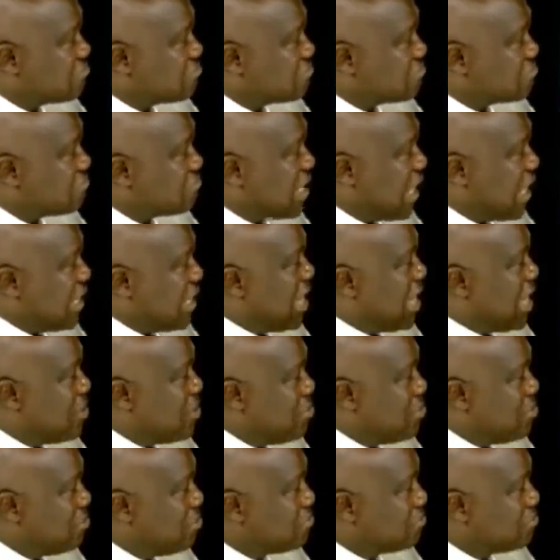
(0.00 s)
And I
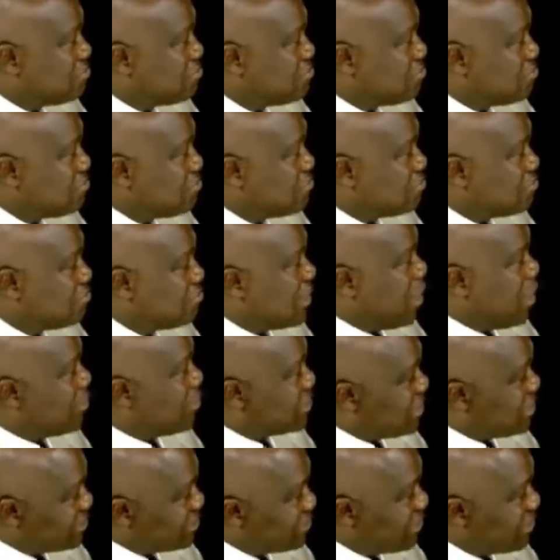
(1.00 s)
knew there was
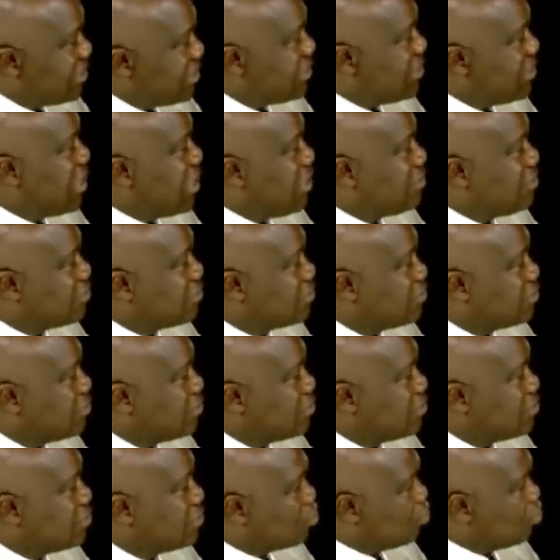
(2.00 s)
a stand down.
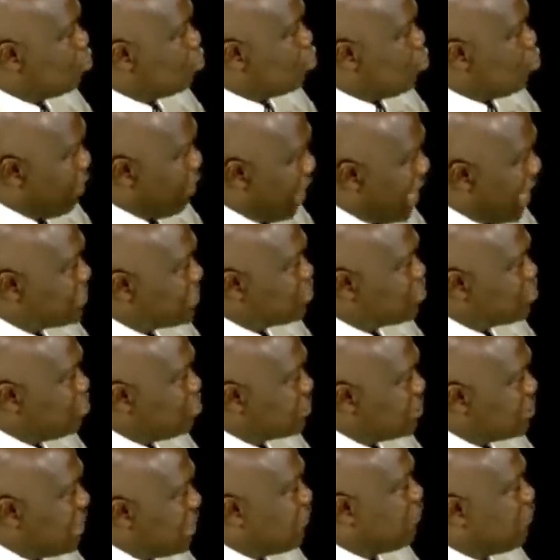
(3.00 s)
So you ask
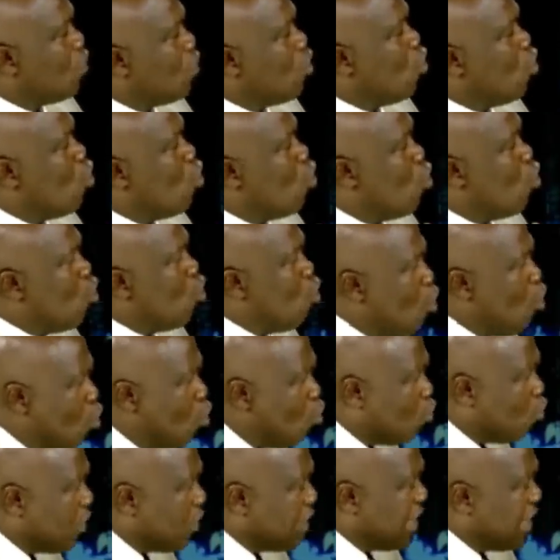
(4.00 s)
yourself,
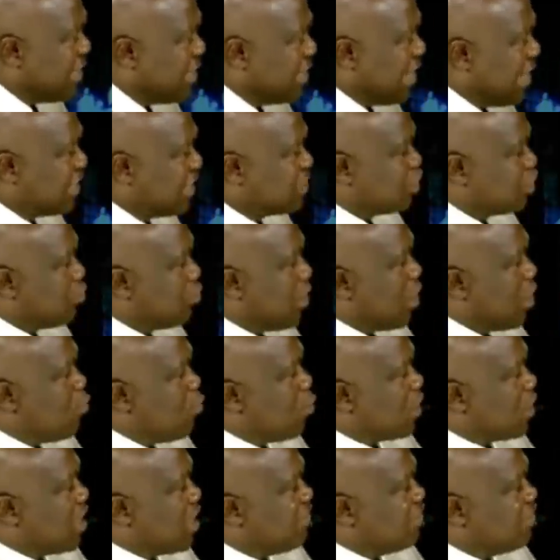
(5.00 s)
who in Nigeria will
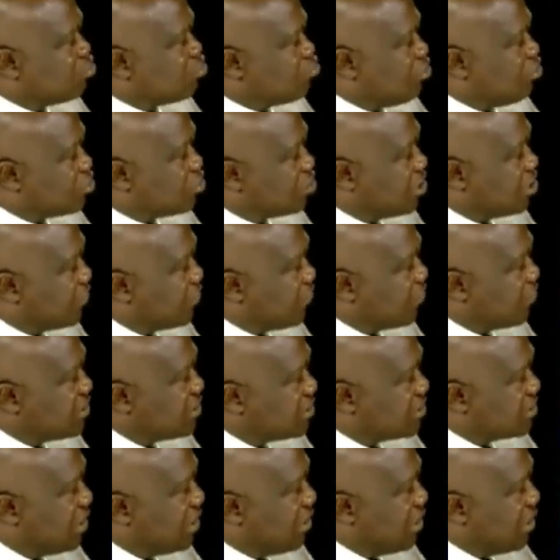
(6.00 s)
give instructions for a
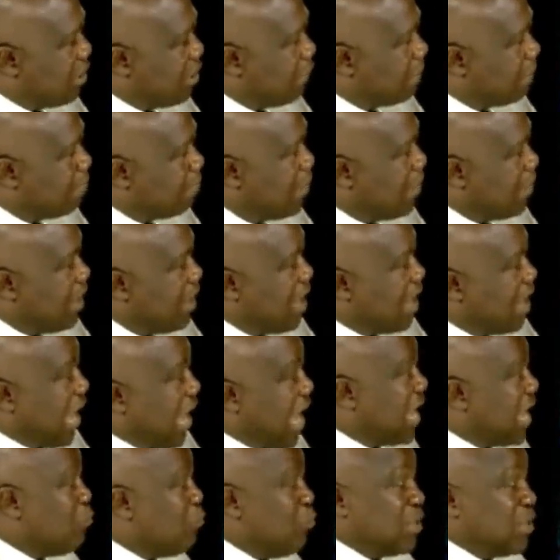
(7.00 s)
stand down?
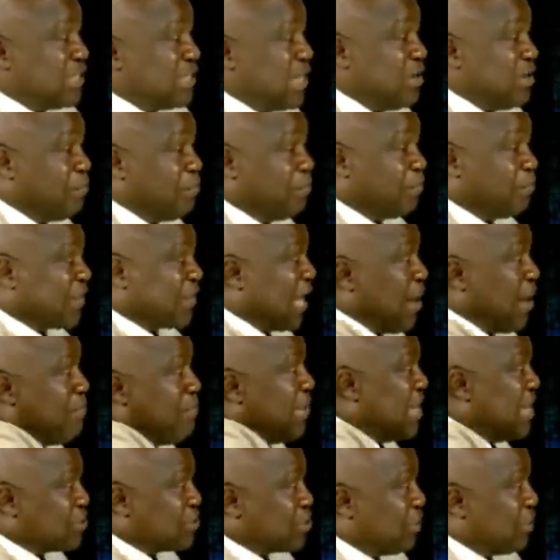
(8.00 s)
And within 10
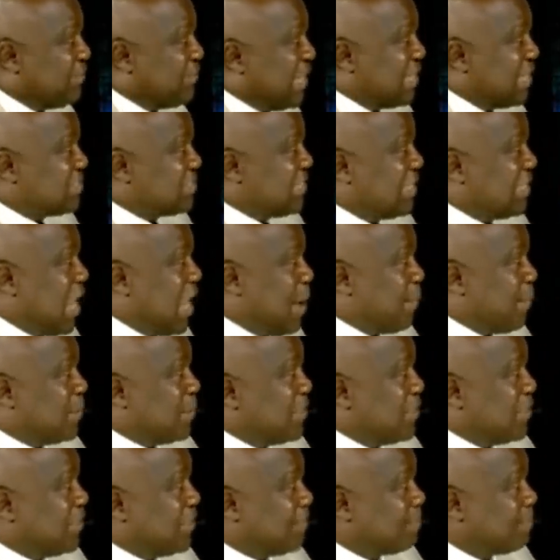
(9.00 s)
minutes of that thing
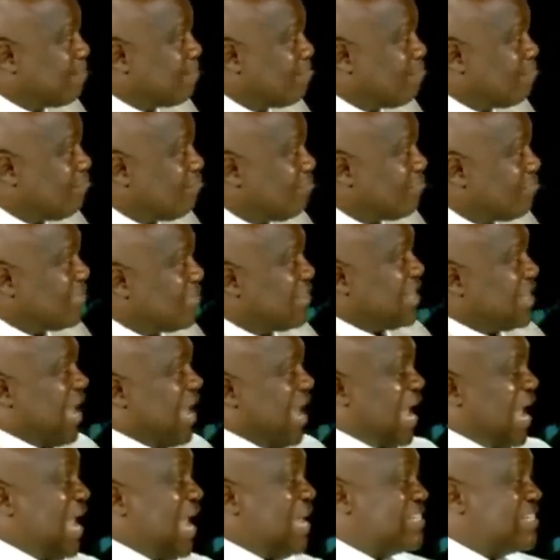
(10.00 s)
happening, the
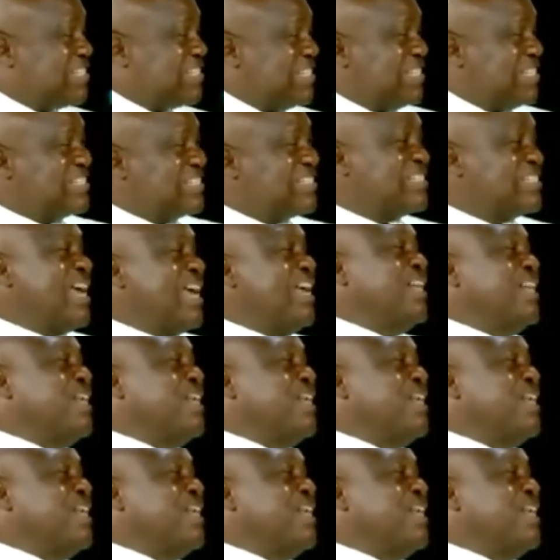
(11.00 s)
IG said it